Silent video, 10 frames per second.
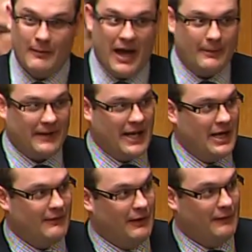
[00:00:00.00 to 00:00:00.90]
happy to
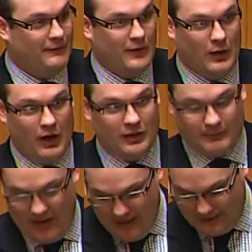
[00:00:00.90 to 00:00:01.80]
have a full House
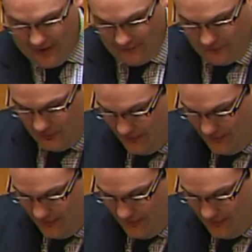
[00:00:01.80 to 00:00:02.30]
back after